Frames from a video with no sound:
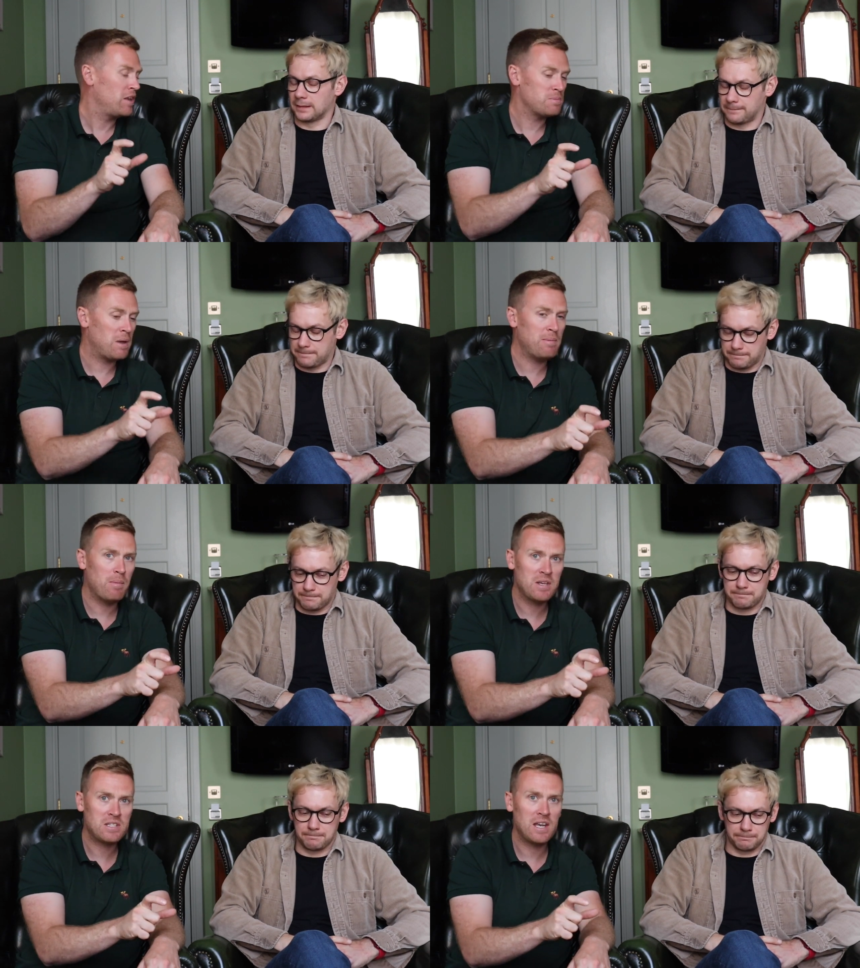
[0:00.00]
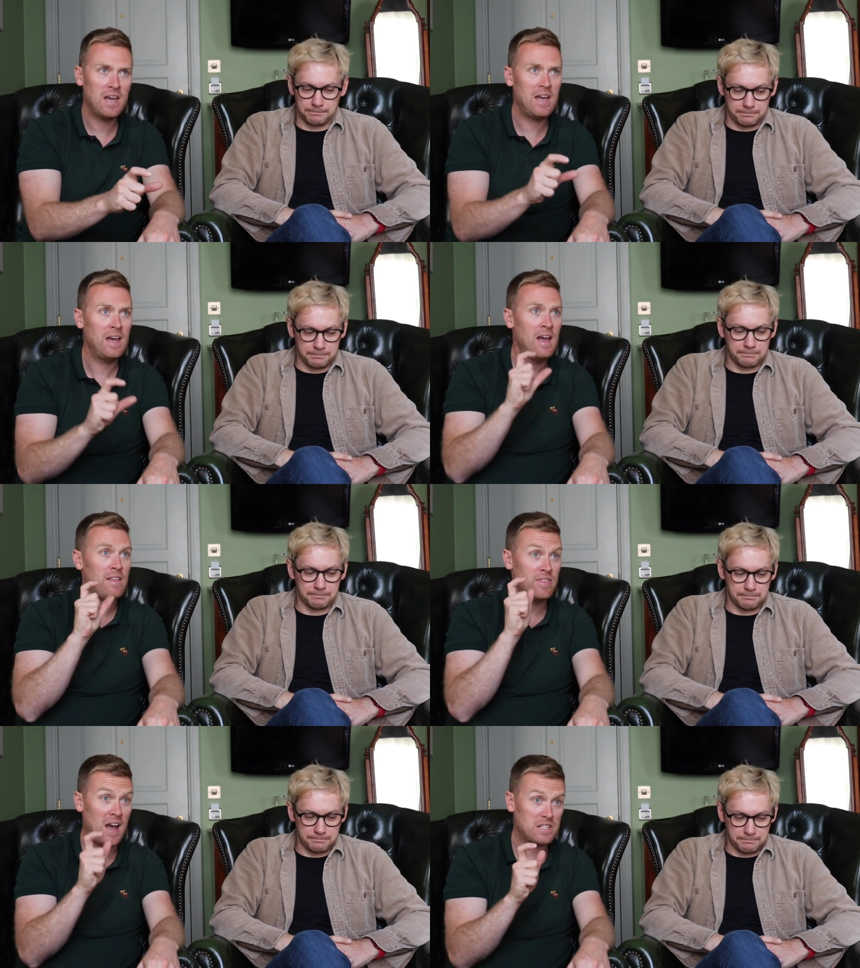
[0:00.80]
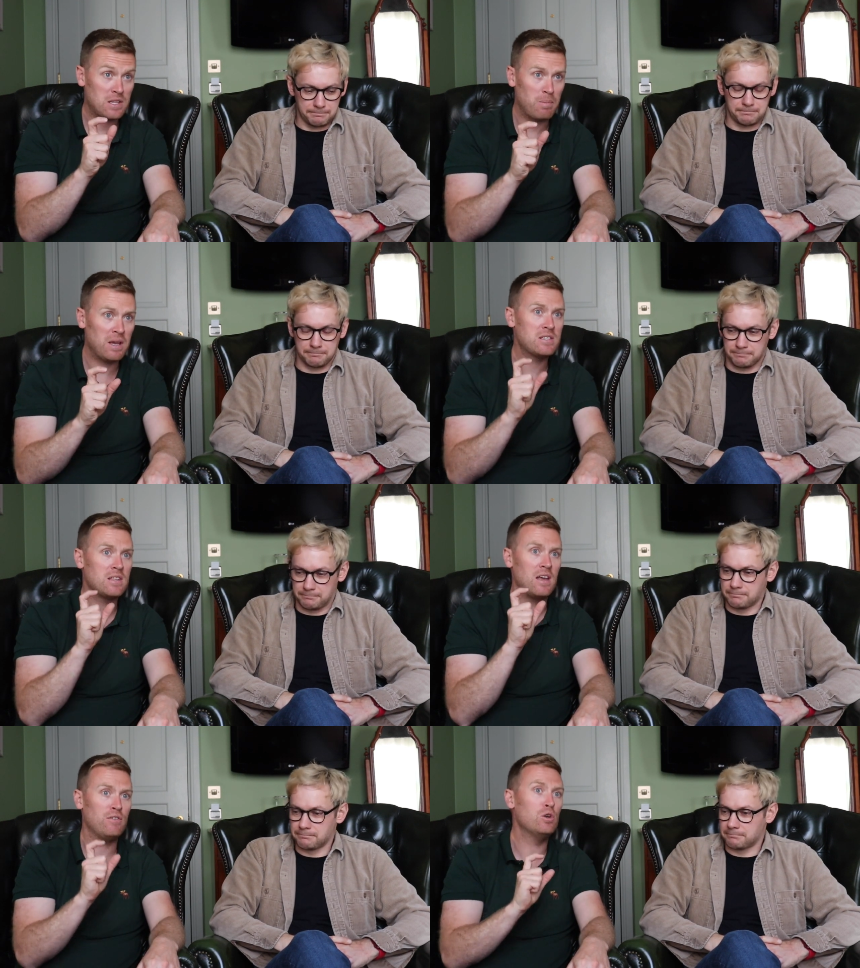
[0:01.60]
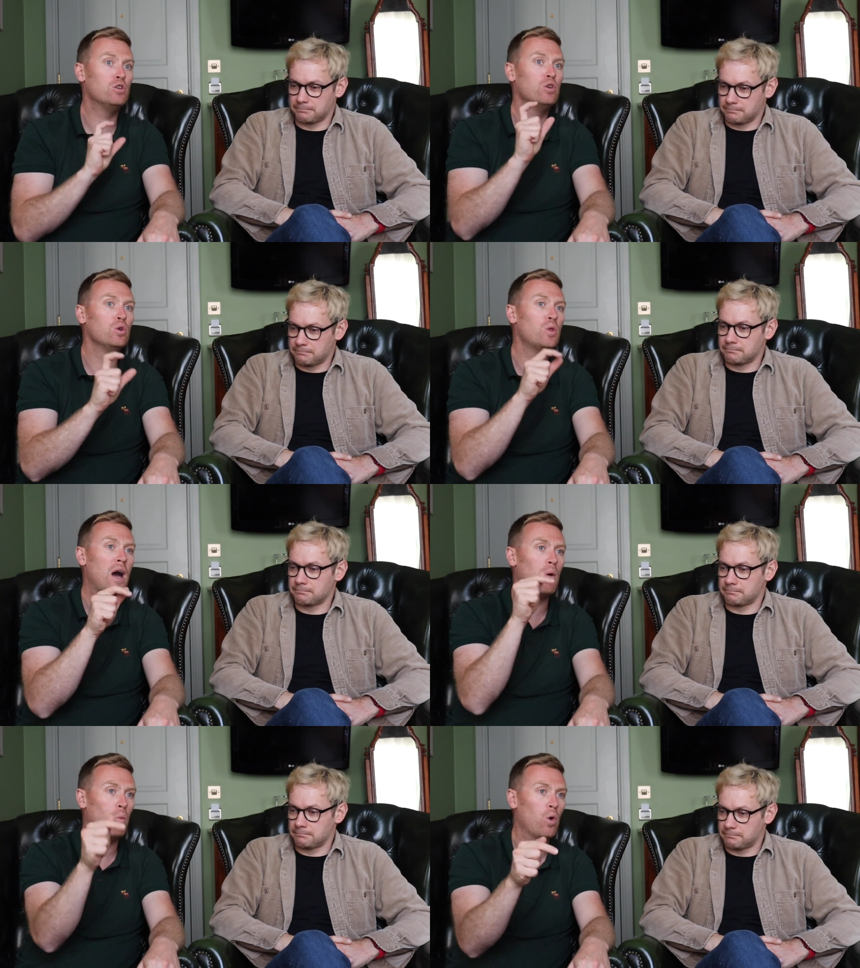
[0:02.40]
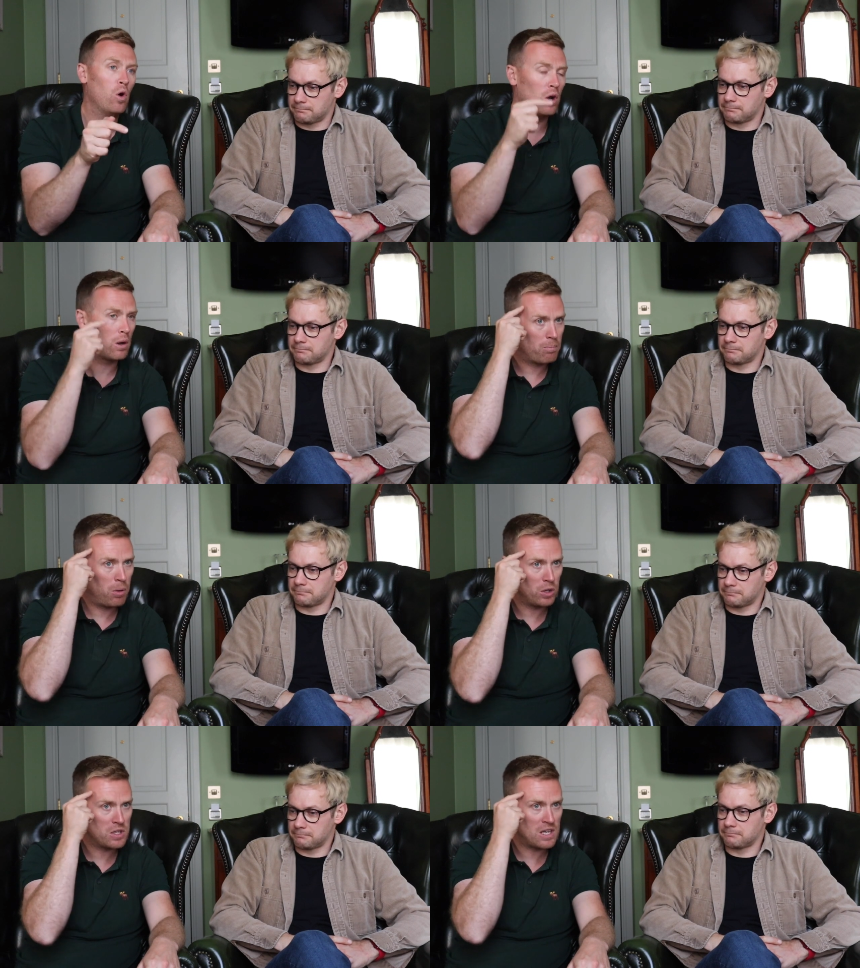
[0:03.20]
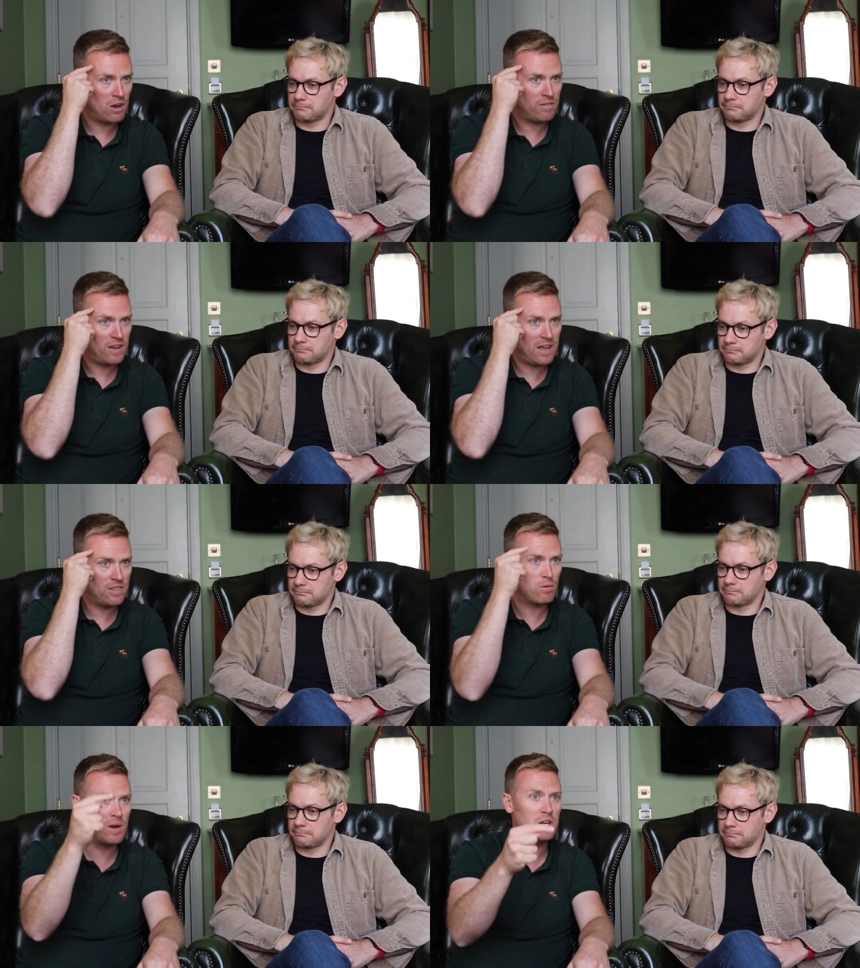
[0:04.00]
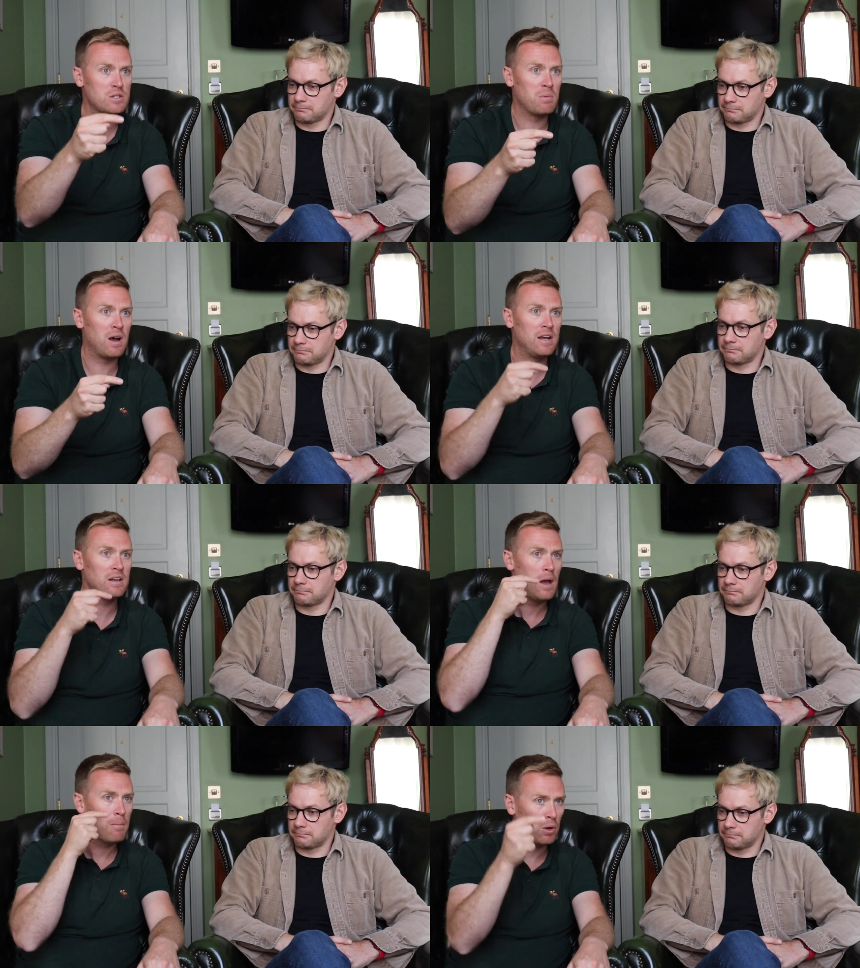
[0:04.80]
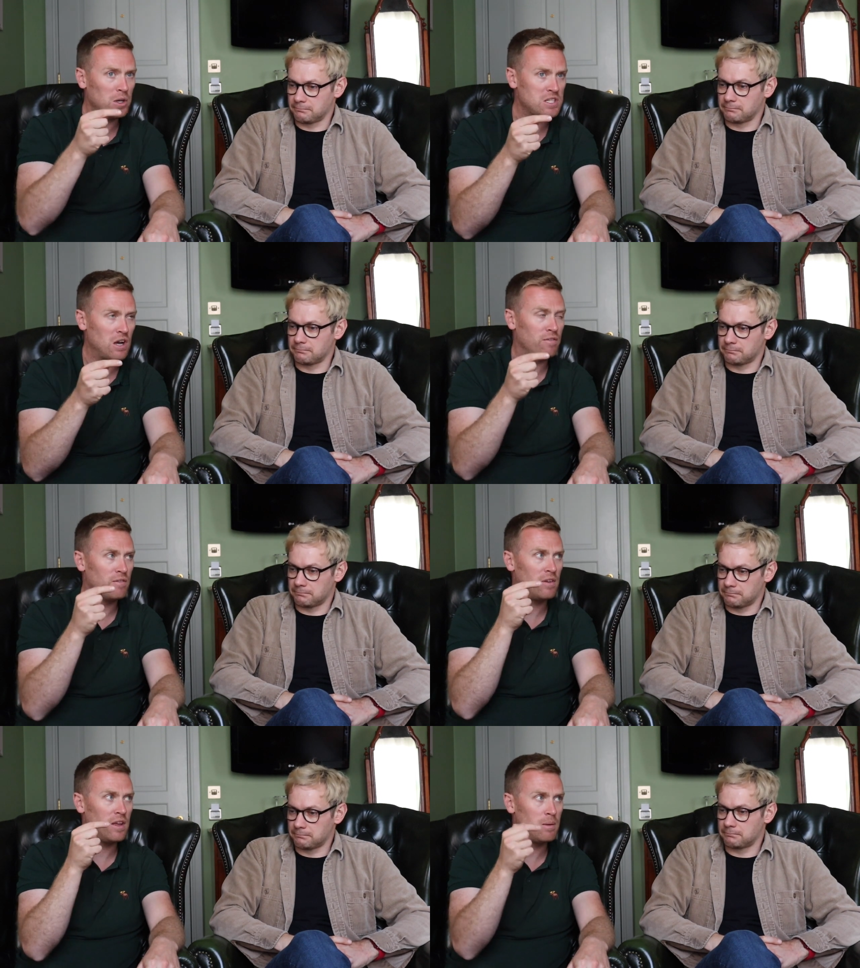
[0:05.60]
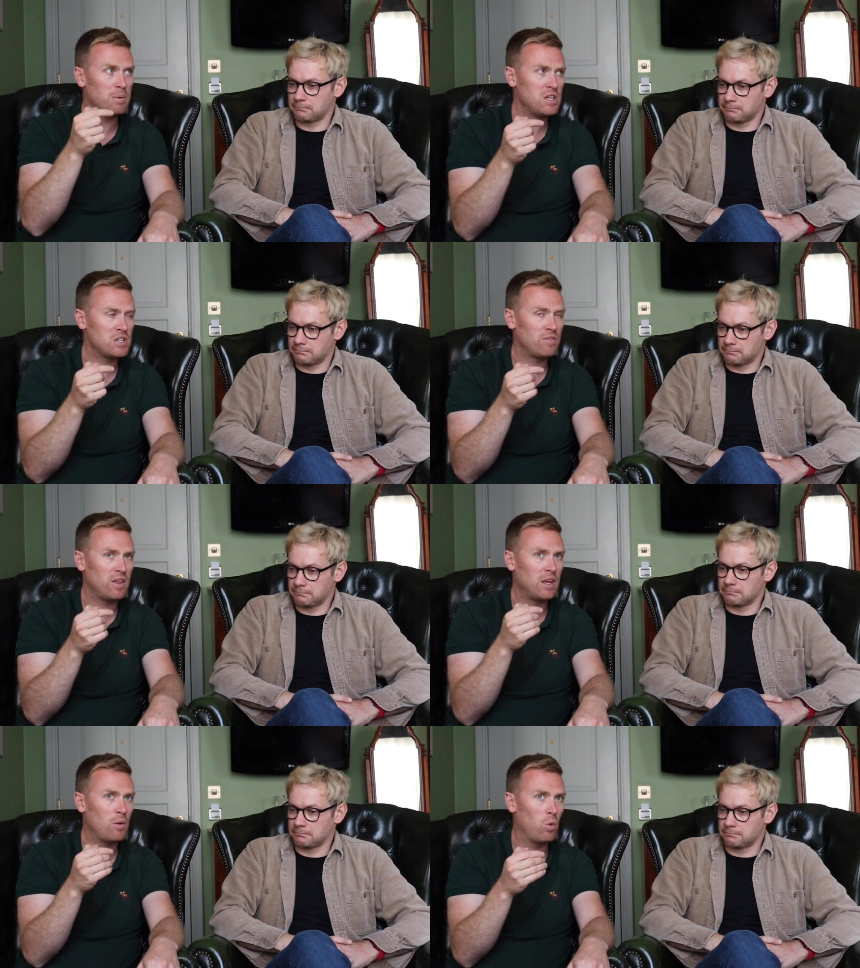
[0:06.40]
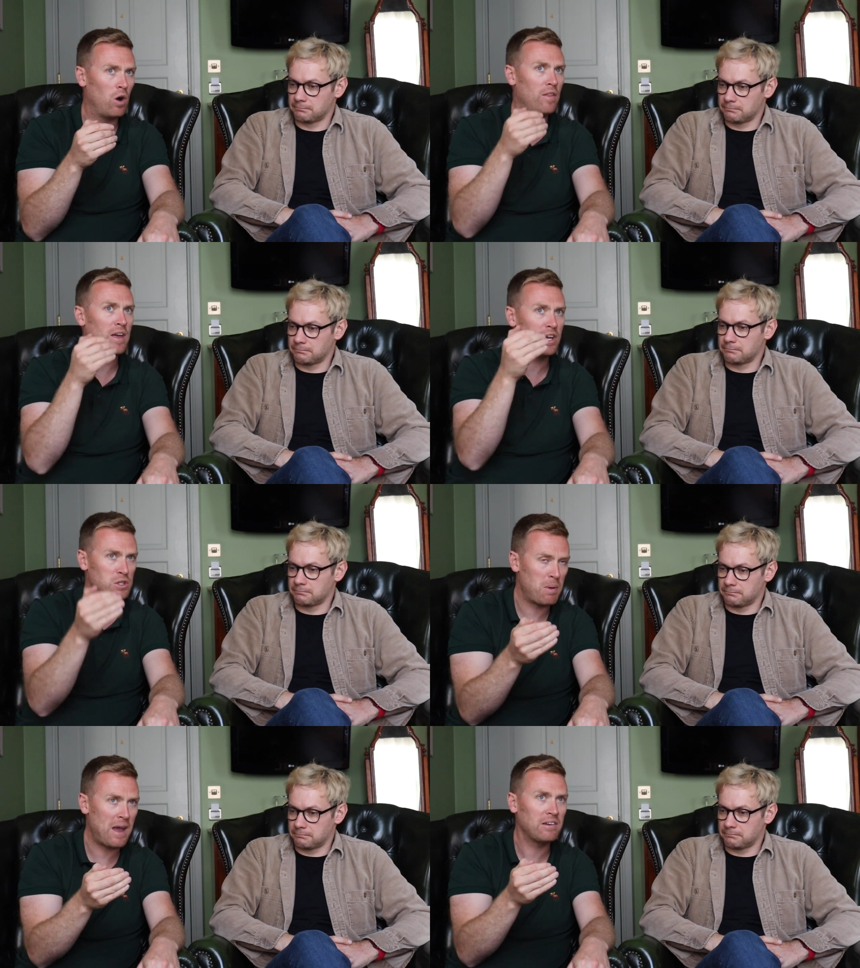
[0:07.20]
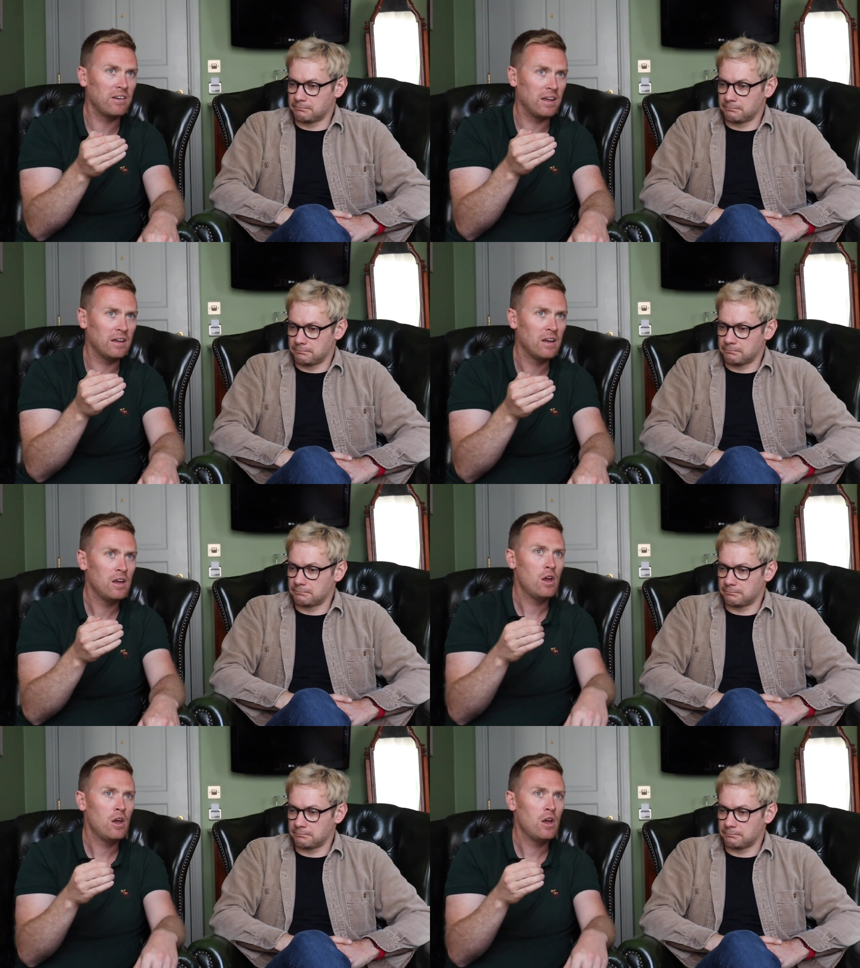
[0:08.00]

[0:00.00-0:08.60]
Speaker 1: yes. maybe missing here. That's the piece that if you do that work, put yourself in the reader's mind, put yourself in the position of thinking, what are they expecting?